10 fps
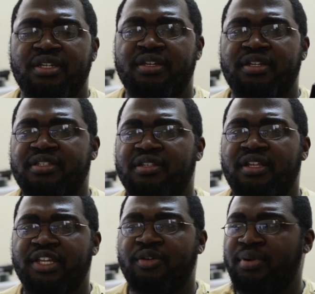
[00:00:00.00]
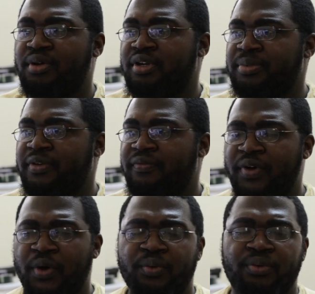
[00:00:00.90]
It doesn't look like you're blowing up their
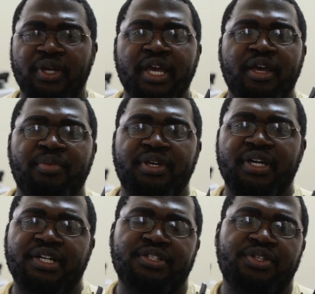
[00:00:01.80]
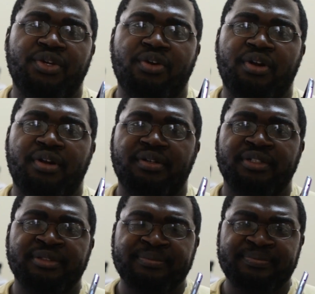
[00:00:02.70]
phone because you're
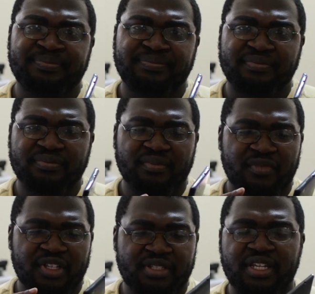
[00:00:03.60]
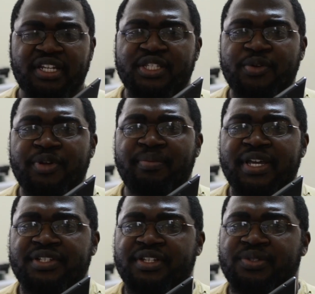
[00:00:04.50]
sending so many
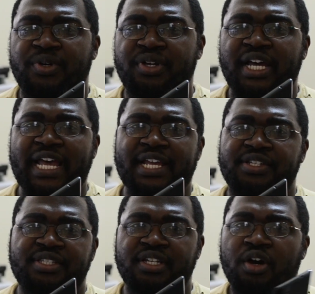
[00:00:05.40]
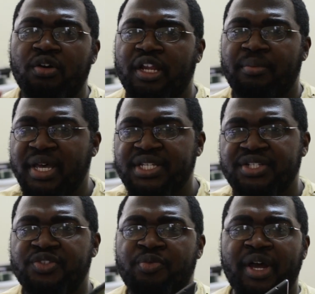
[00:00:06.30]
messages. Well, you're not actually sending a whole lot of
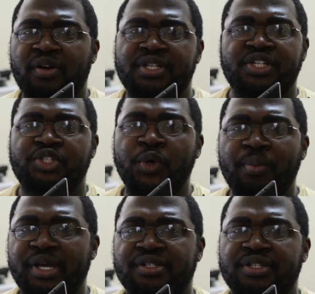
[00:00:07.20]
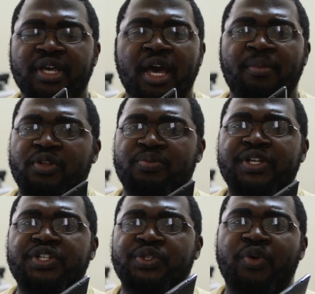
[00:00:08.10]
messages. You probably only sent 2 messages, but those
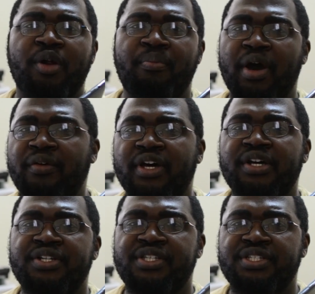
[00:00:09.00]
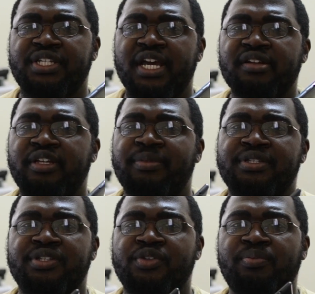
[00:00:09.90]
messages were above the 160 character
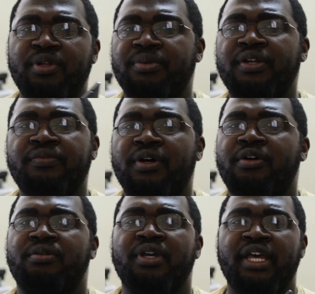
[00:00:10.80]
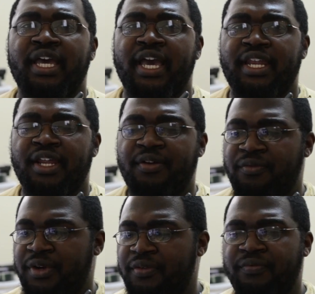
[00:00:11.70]
limit, so you blew up their phone, and
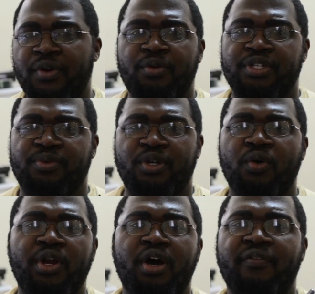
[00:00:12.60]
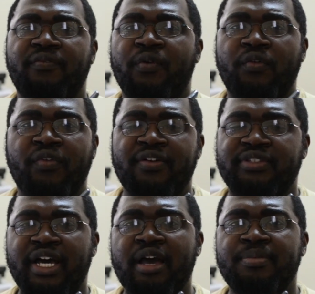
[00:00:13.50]
their phone is going off 4 or
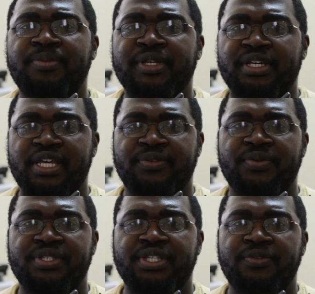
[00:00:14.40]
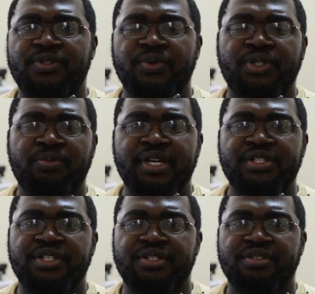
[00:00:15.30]
5 times because they have to receive 2 or 3
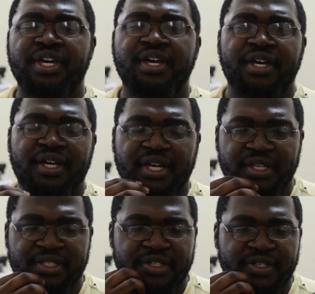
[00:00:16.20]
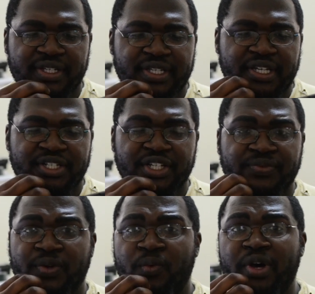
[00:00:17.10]
messages.
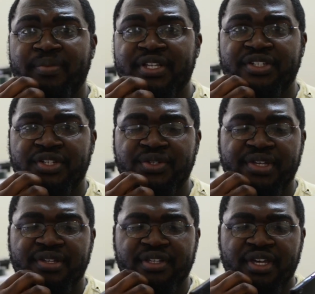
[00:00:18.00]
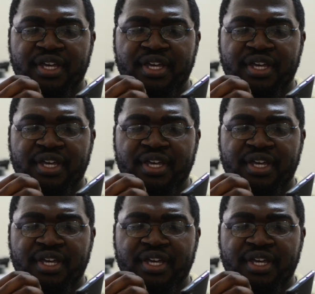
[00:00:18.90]
Just for the 1 message you sent.